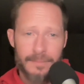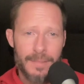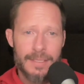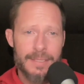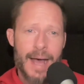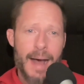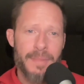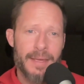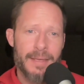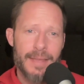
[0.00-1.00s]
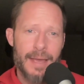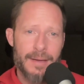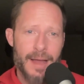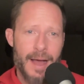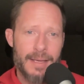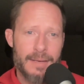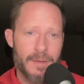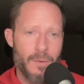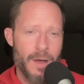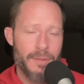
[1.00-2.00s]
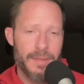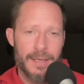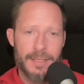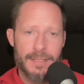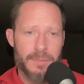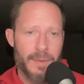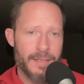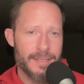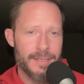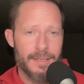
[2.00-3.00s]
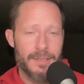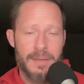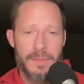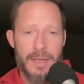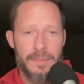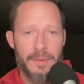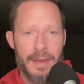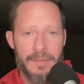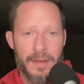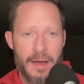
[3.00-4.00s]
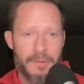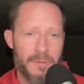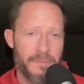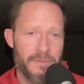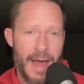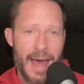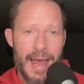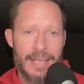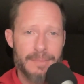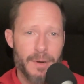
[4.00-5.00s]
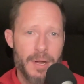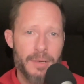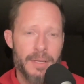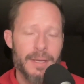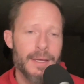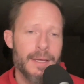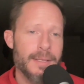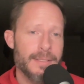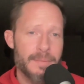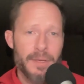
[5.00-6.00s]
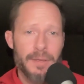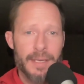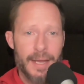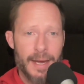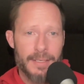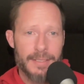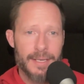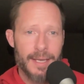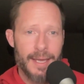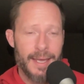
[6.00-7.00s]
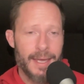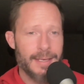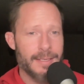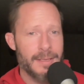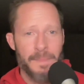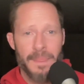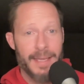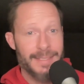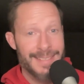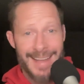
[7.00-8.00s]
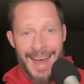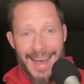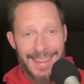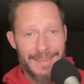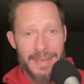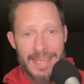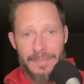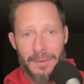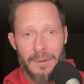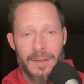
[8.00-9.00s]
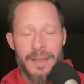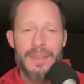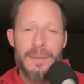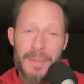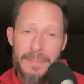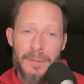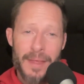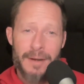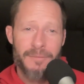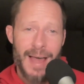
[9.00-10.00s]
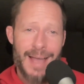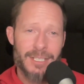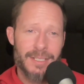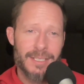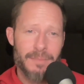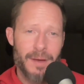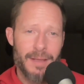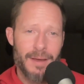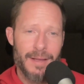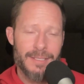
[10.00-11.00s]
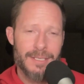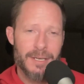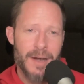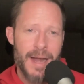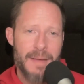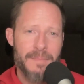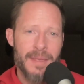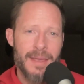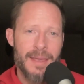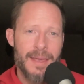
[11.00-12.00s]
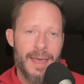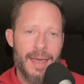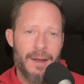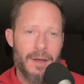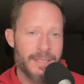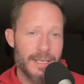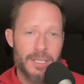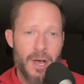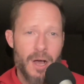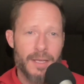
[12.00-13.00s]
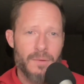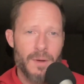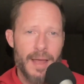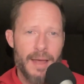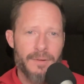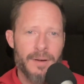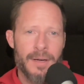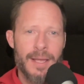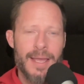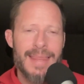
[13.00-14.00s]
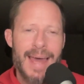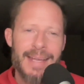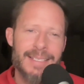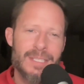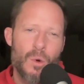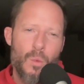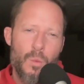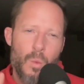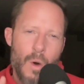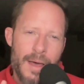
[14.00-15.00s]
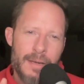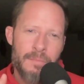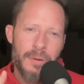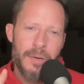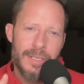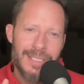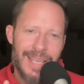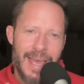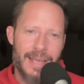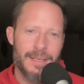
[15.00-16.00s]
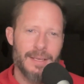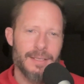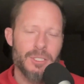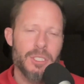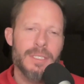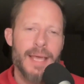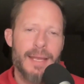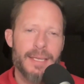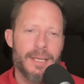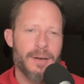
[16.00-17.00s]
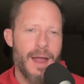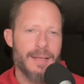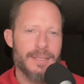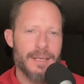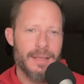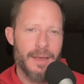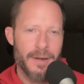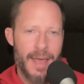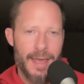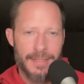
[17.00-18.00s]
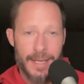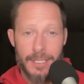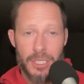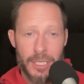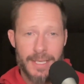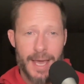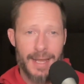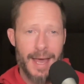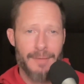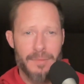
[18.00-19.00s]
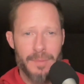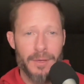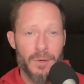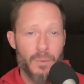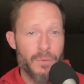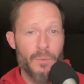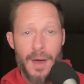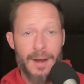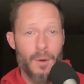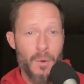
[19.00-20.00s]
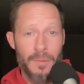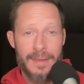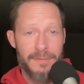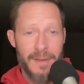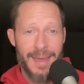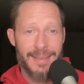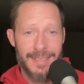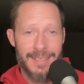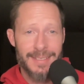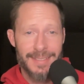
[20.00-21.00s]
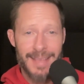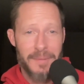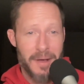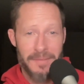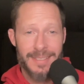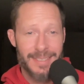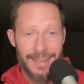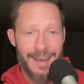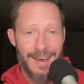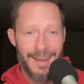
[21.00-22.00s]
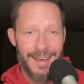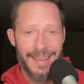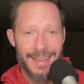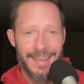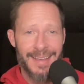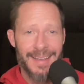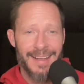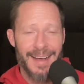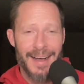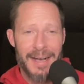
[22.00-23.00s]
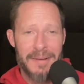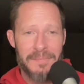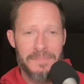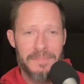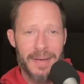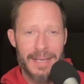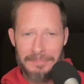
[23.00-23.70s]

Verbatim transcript: stop thinking that you're not going to be wealthy because there's been a zillion people that have gone from flat ass broke to millionaires and it's not the people the people that are flashing this money on instagram and on tiktok and whatever that is the 1% just out of curiosity the other day because i just kind of got familiar with what onlyfans is i'm obviously not on it um, but